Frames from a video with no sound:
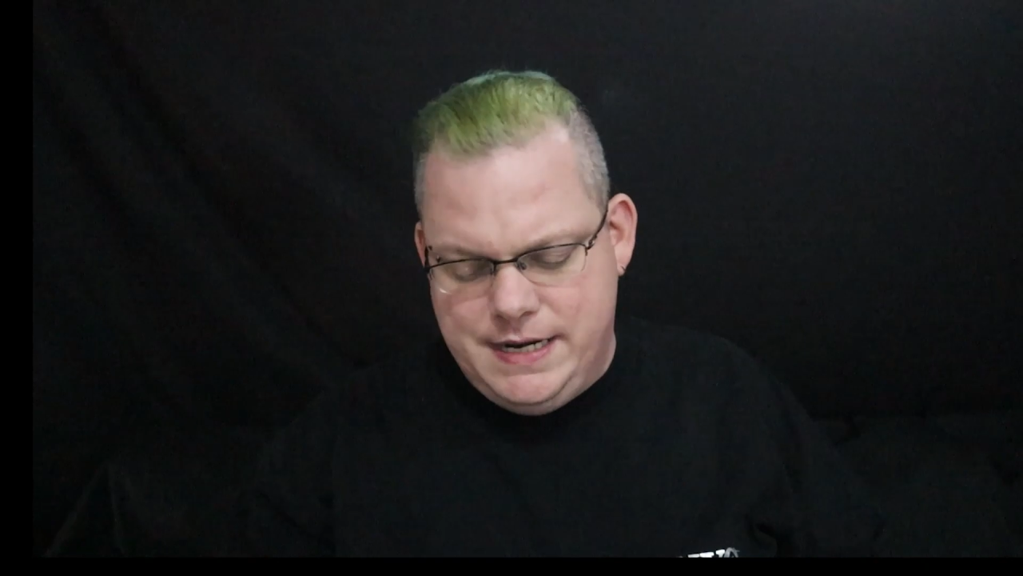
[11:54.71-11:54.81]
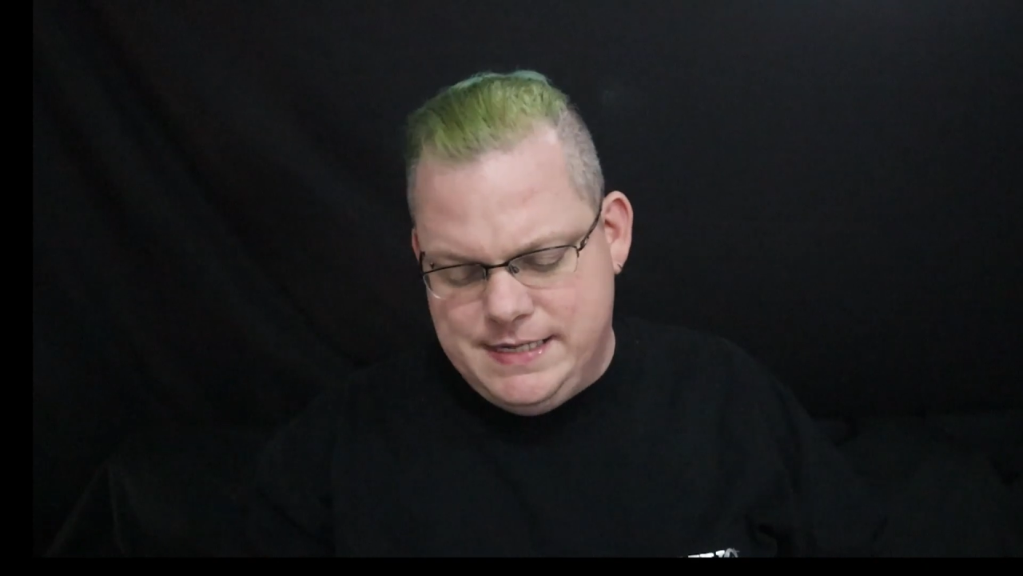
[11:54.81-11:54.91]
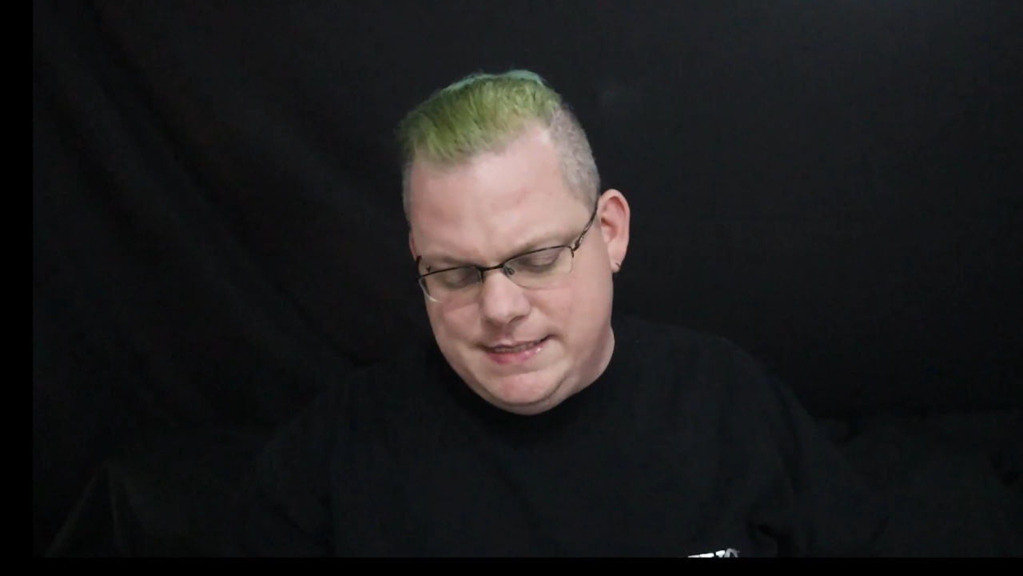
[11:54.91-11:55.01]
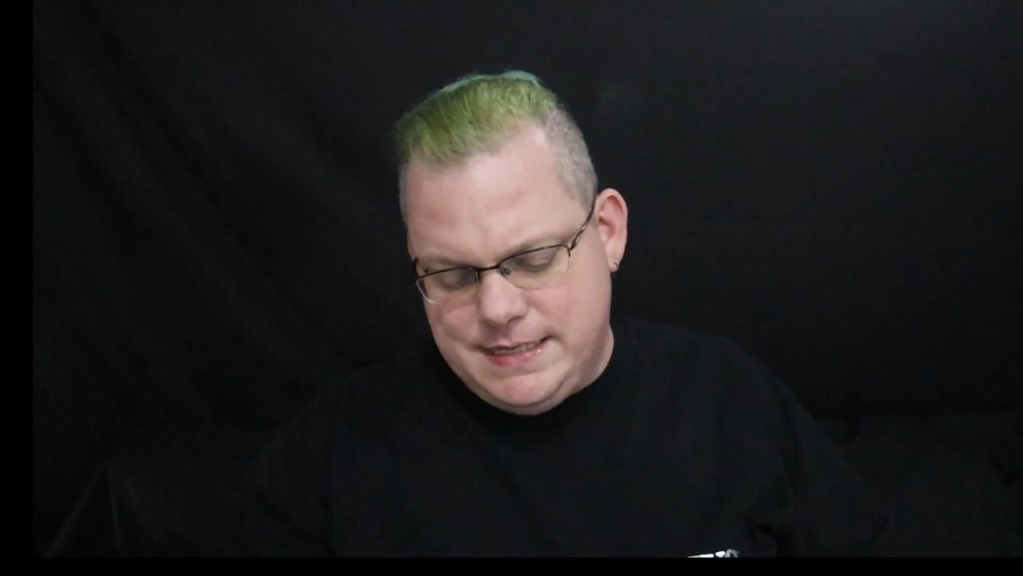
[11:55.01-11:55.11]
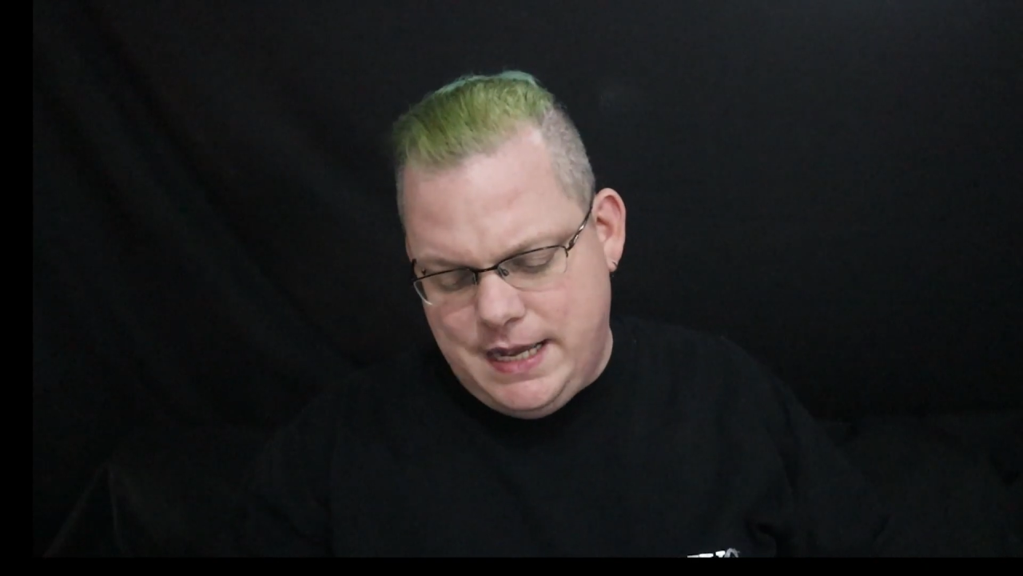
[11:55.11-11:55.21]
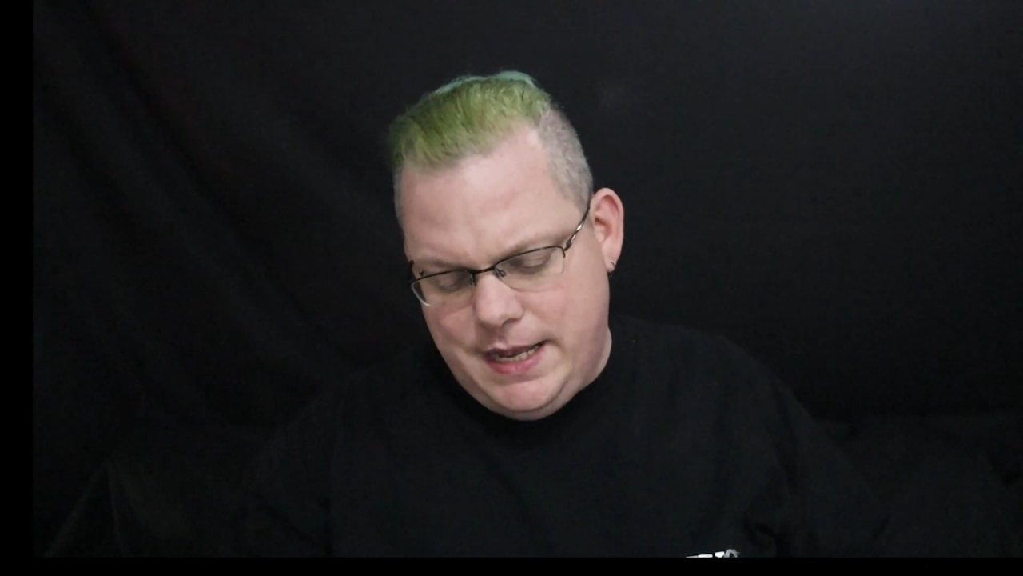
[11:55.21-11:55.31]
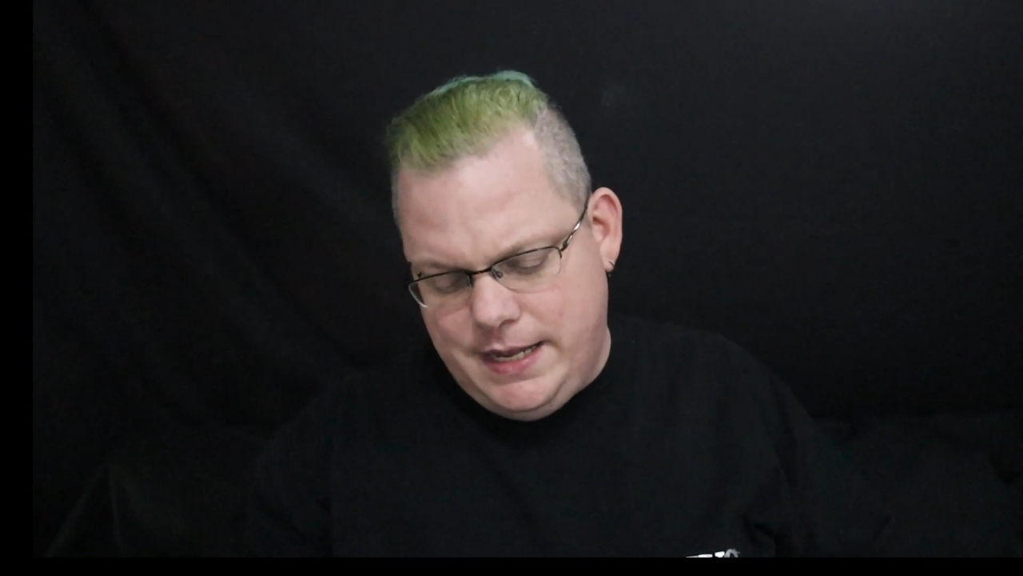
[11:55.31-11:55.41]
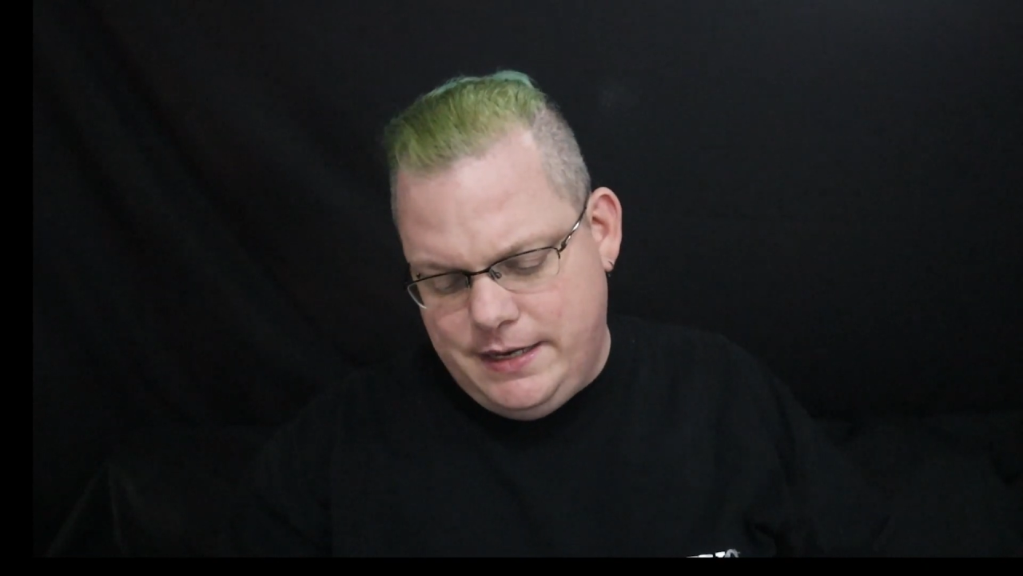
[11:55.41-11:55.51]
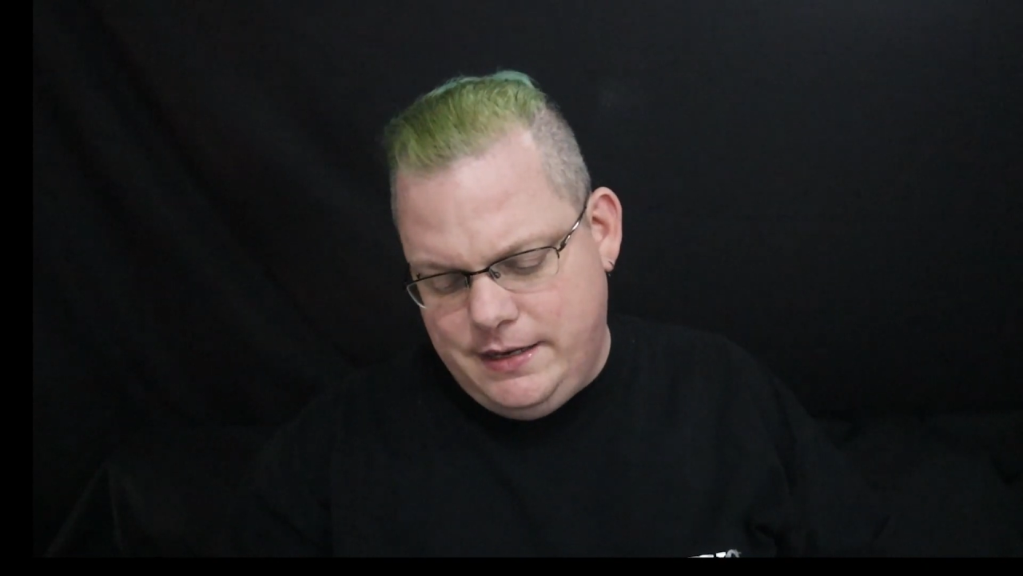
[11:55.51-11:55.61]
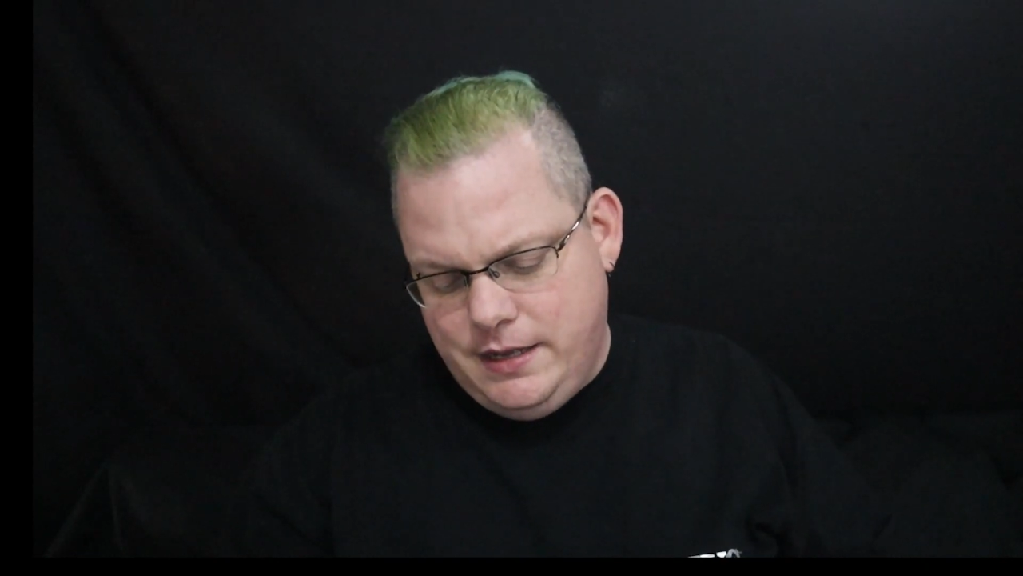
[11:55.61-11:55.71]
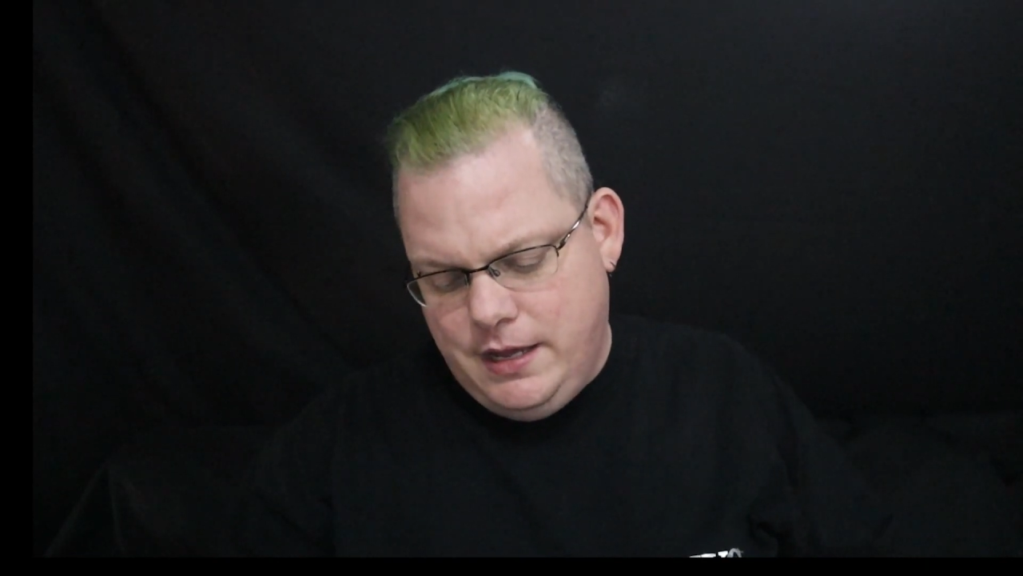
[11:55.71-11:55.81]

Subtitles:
inside